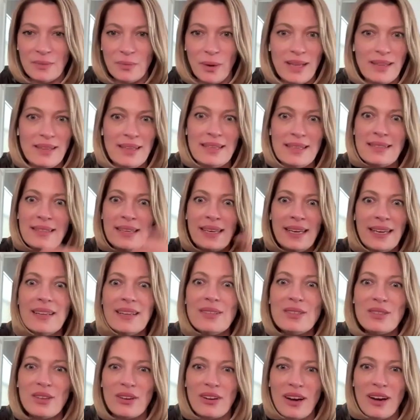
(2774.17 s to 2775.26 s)
The way these
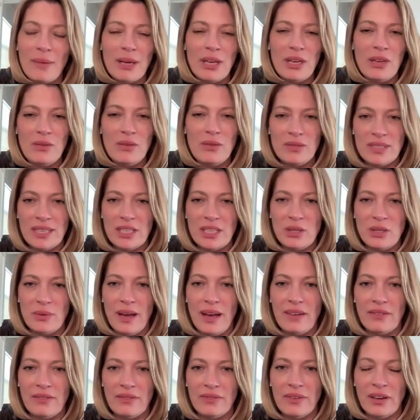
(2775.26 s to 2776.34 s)
kids are, I mean, you said you
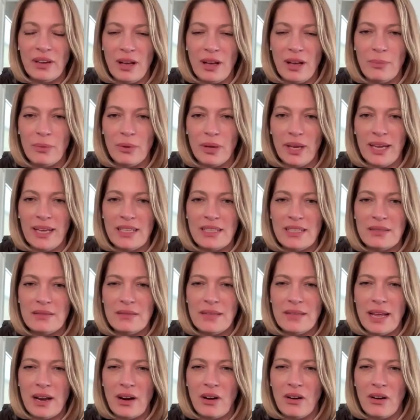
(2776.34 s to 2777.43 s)
have a couple
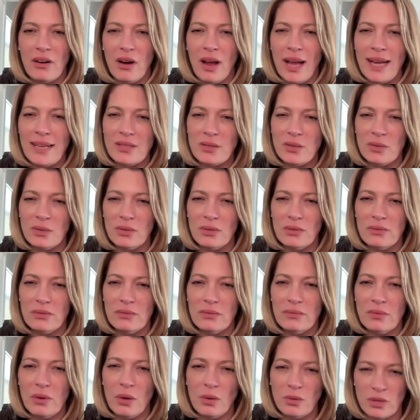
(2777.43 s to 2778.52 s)
kids that are high school,
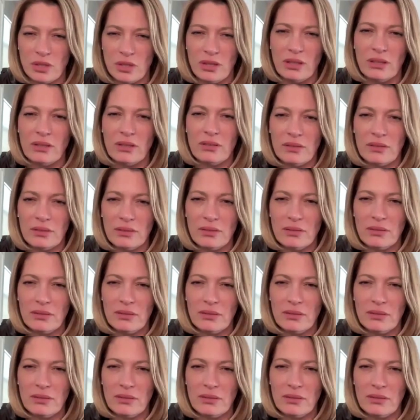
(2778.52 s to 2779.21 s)
older.